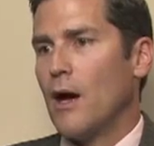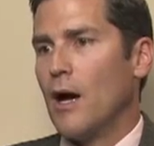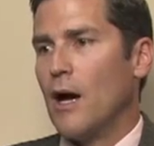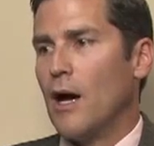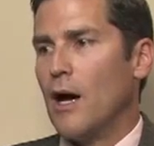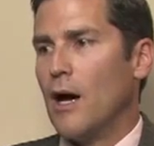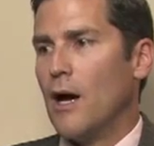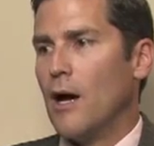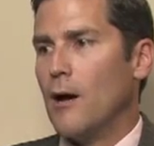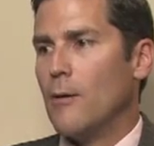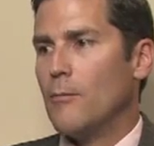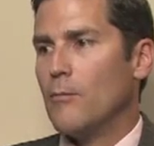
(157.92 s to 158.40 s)

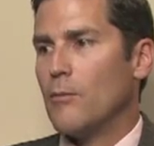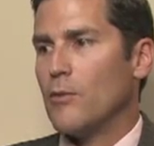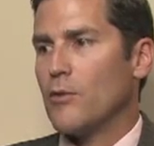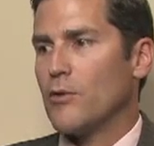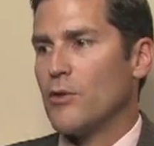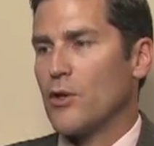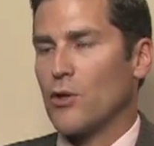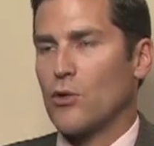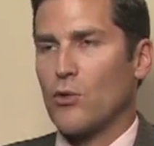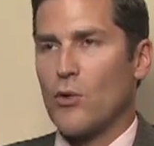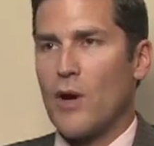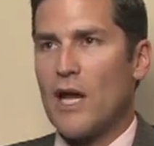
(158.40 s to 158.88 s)

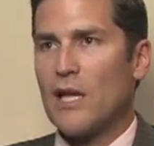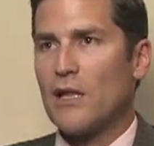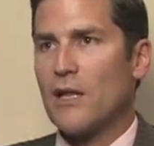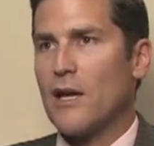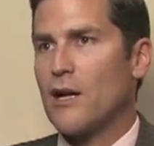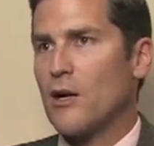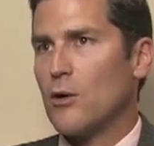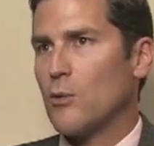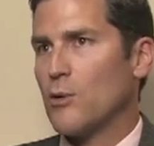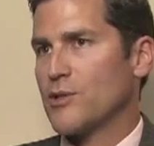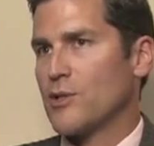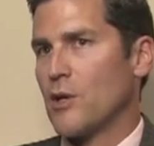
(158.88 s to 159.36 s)
The gray
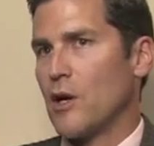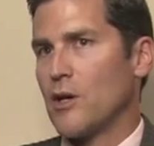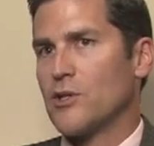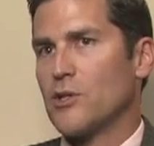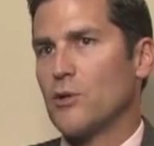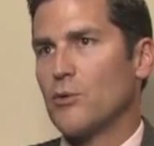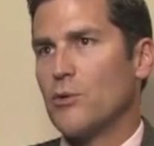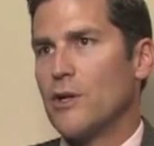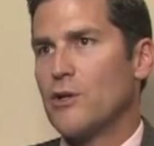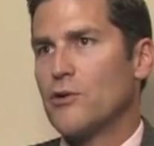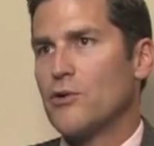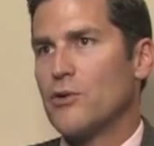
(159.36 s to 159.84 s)
layer was
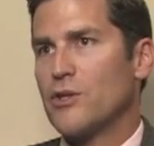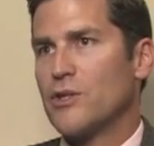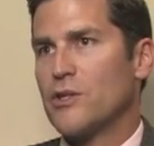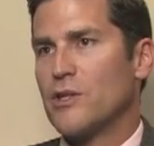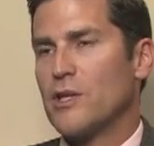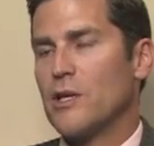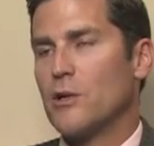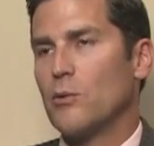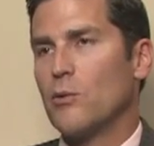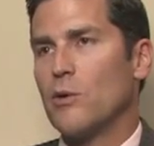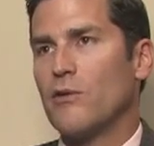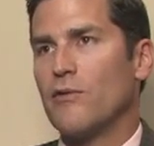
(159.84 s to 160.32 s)
also
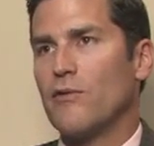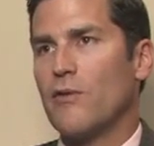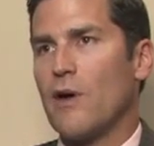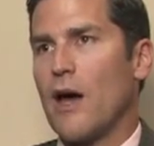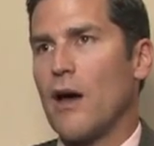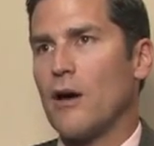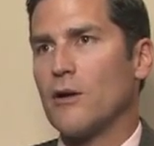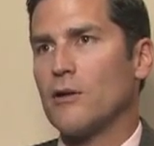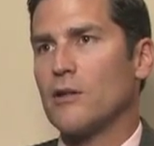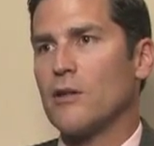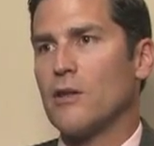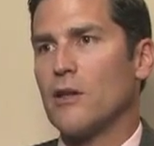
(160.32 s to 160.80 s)
interesting. We
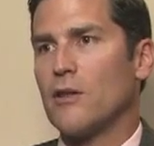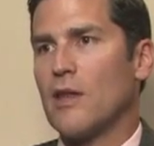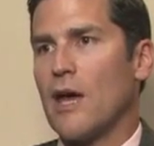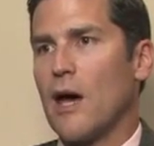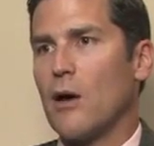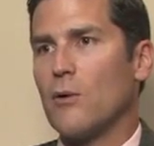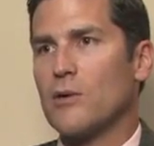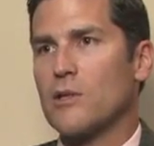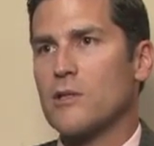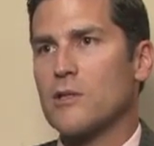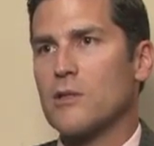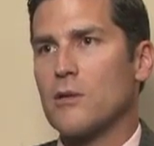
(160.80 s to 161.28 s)
found that
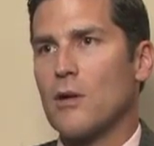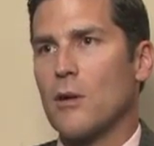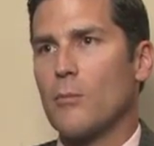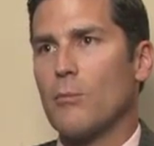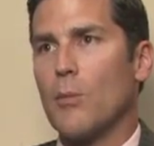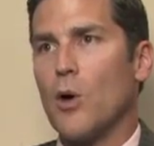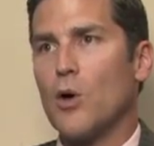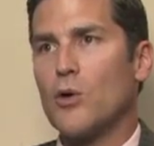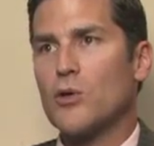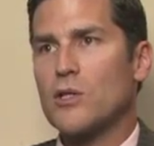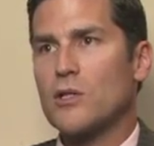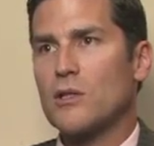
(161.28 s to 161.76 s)
that was
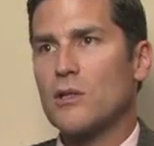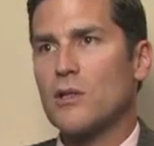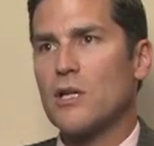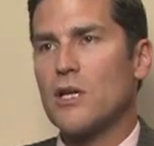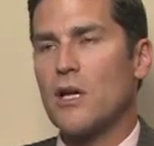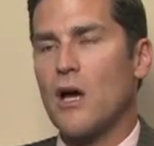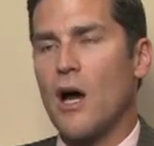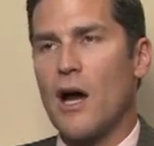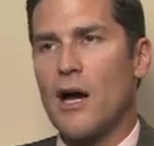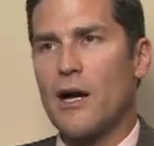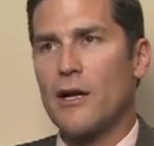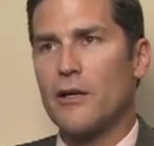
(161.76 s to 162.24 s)

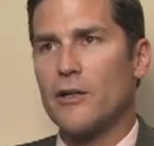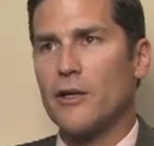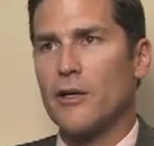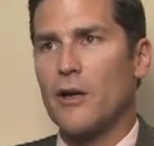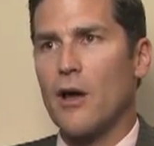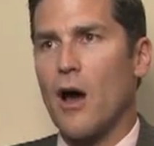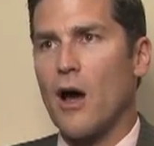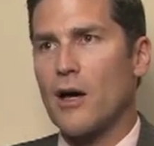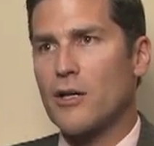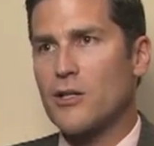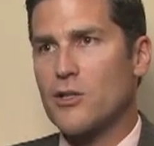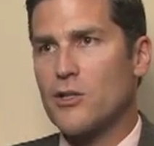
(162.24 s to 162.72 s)
mostly iron
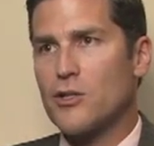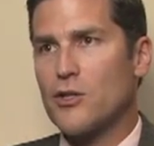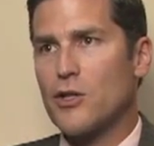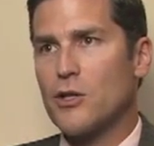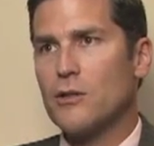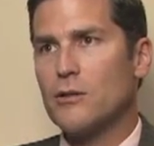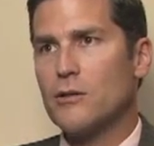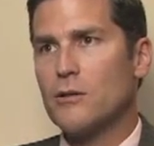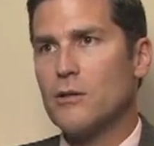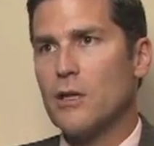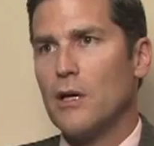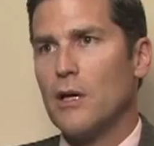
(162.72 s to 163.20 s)
and
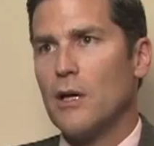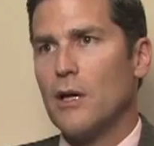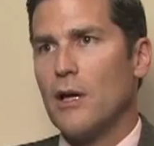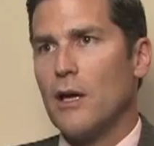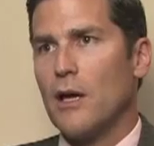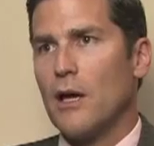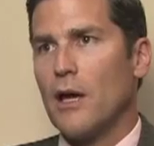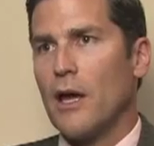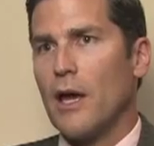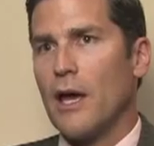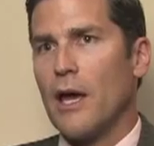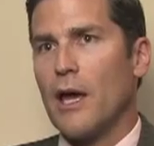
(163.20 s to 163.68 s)
oxygen.
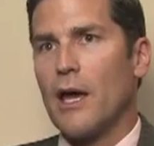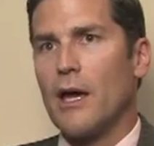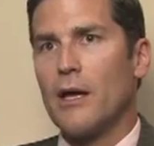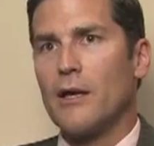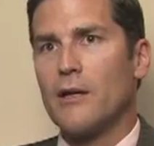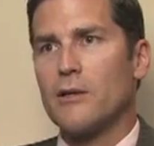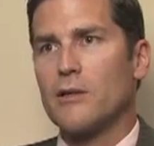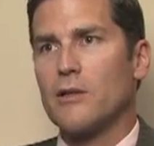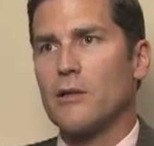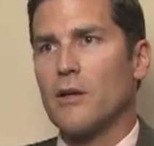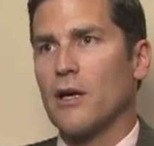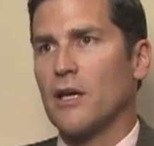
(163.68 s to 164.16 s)

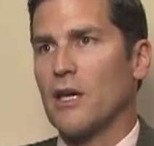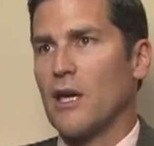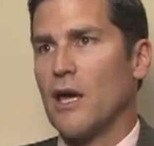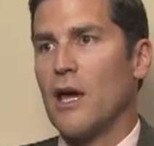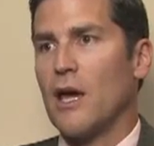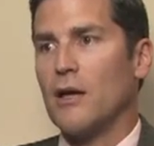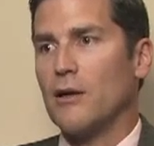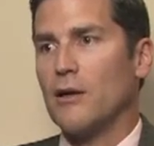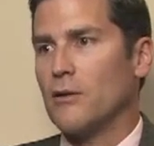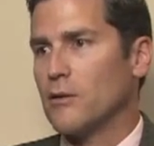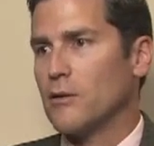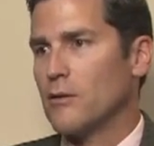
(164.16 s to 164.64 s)
And
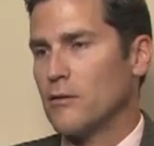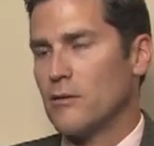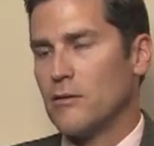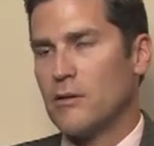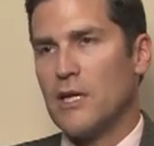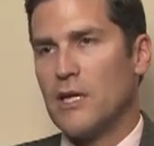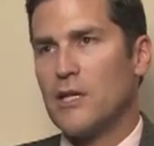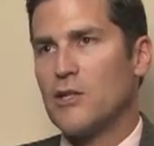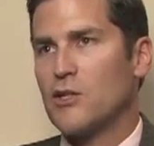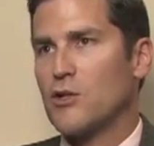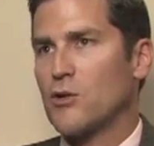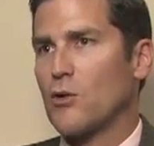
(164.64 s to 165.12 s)
again,
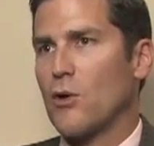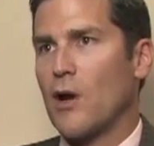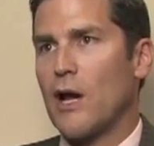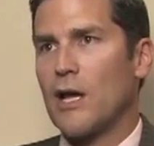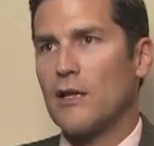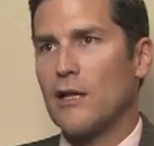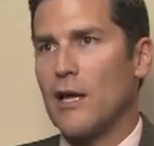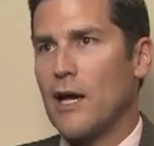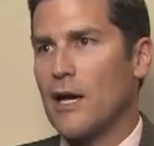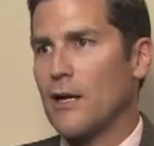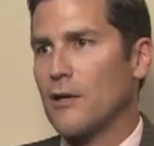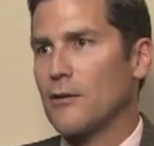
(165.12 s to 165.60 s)
each gray
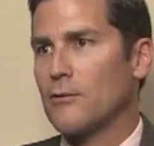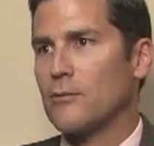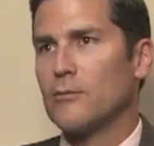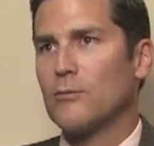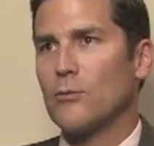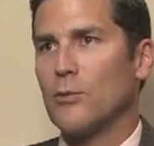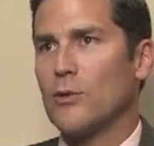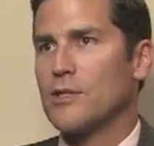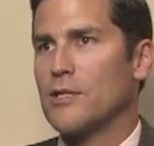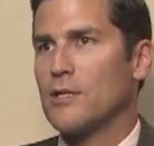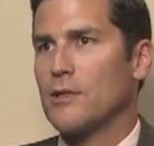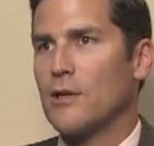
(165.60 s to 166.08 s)
layer
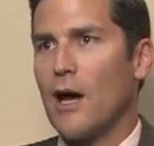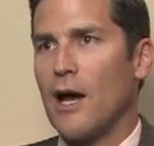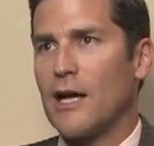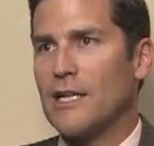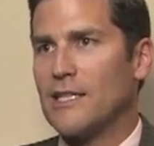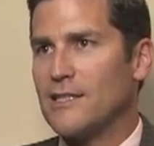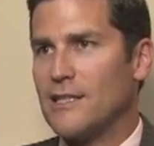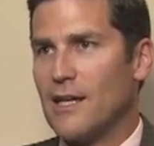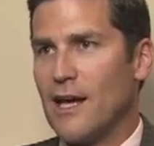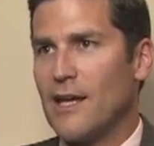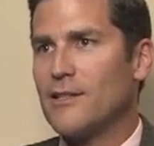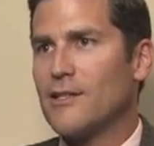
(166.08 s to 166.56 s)
was
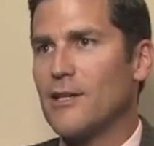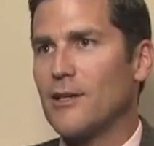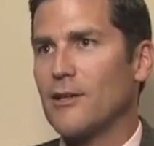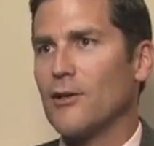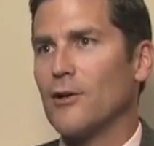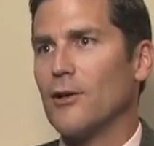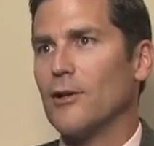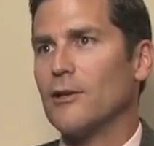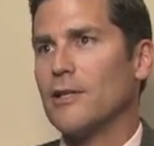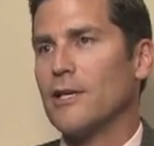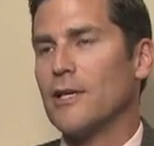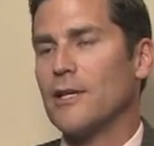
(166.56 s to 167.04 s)

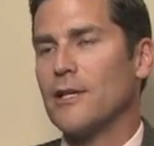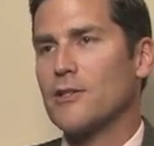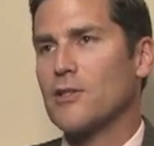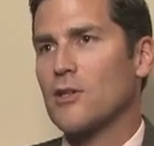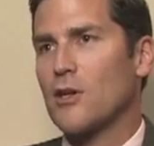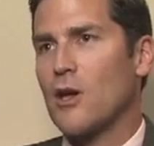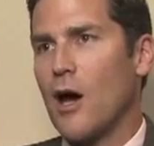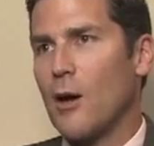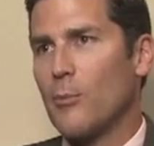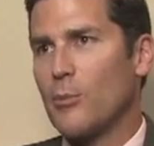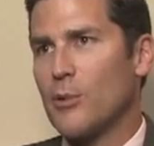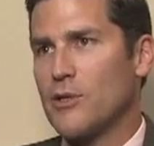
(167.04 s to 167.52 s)
identical in its
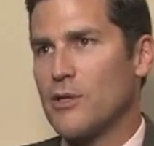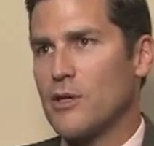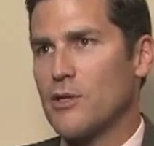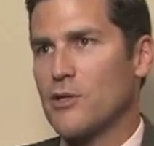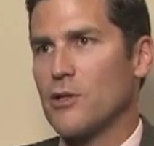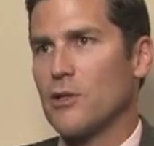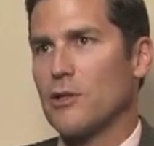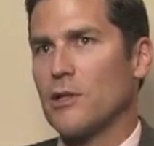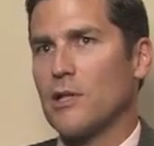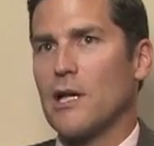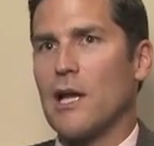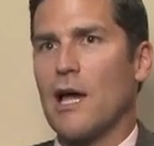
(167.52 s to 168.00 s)

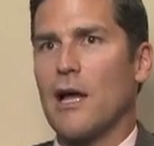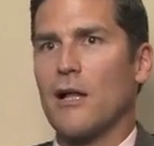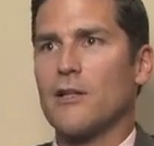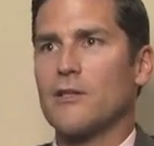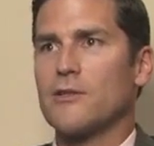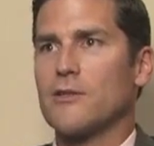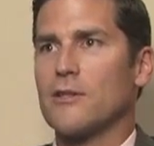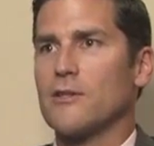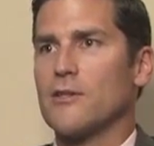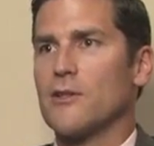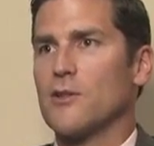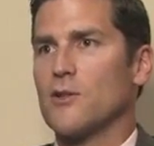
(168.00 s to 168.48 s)
compositional
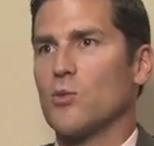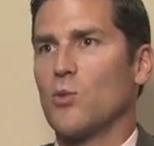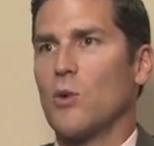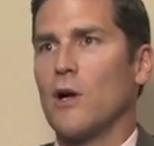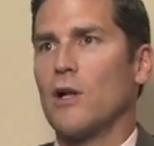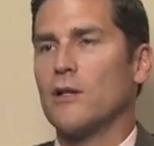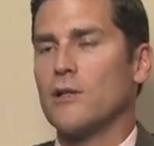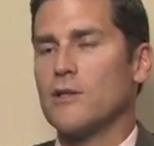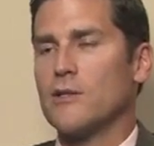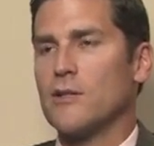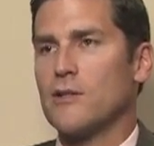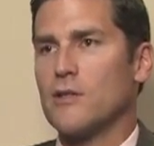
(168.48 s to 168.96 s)
analysis as
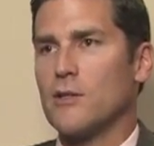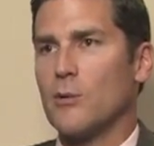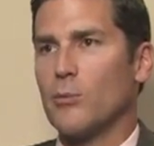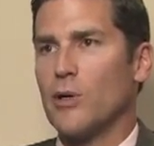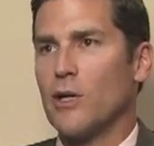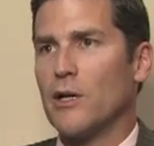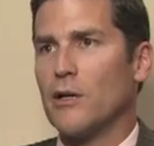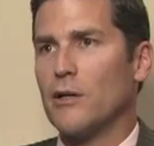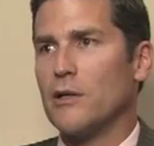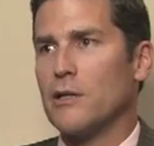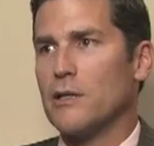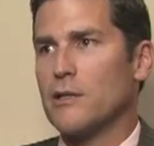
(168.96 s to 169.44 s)
well as its
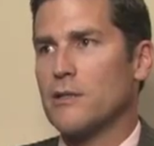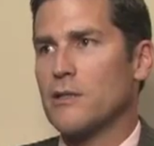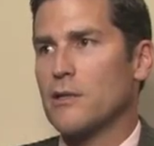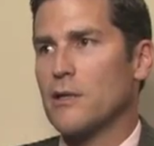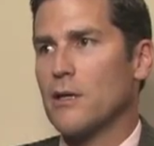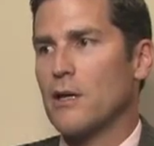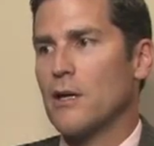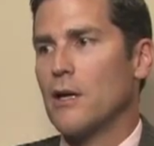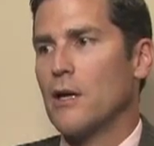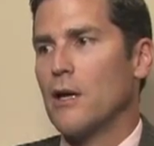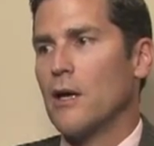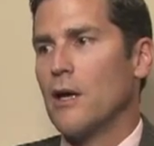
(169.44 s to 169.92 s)
appearance.
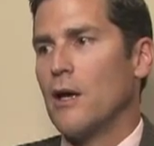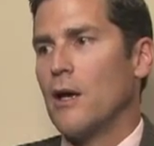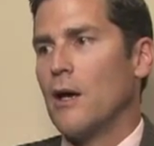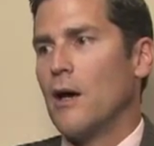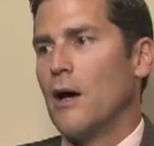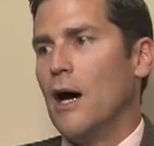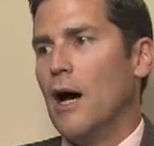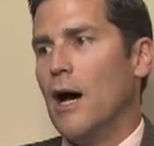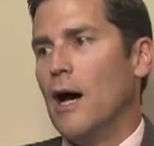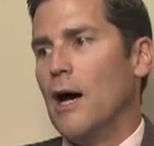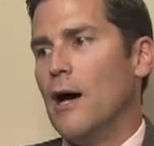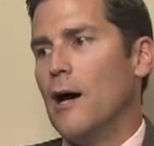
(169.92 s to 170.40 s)

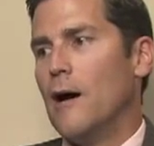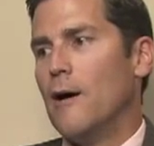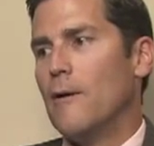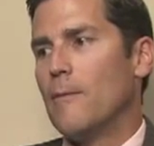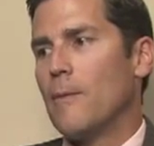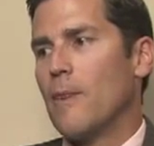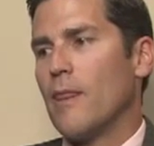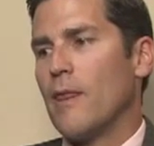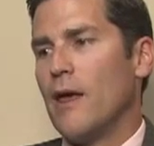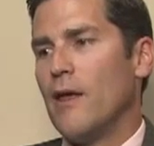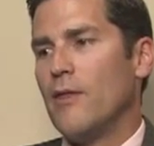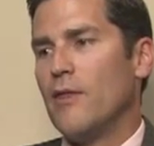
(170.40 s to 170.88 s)

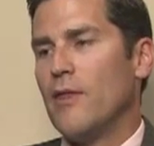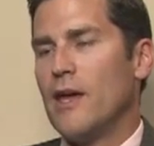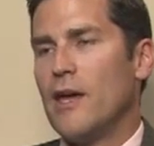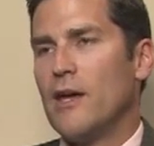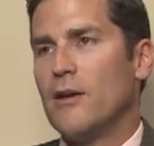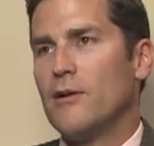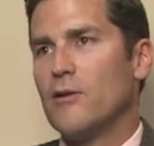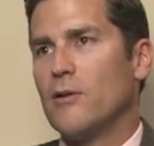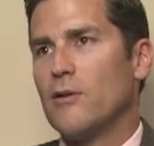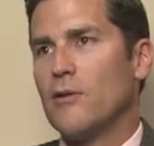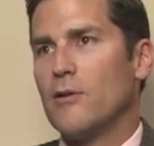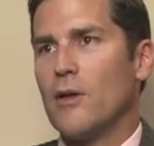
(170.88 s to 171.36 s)
And
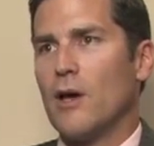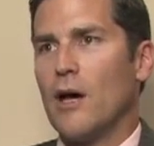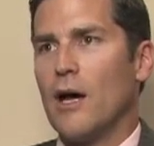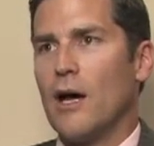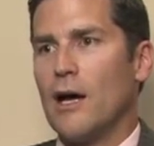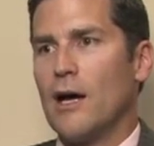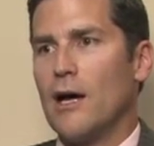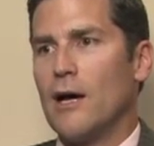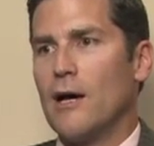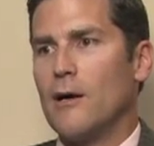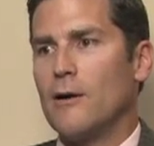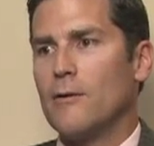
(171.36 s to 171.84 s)

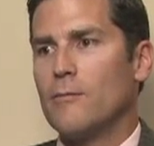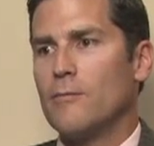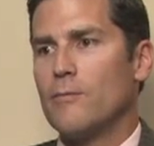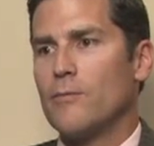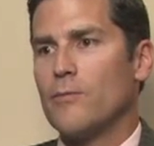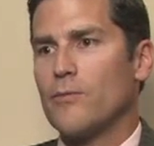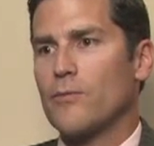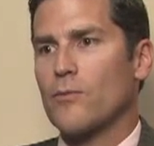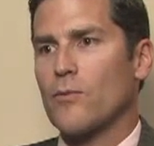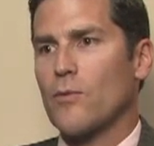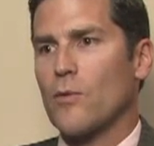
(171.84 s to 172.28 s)
then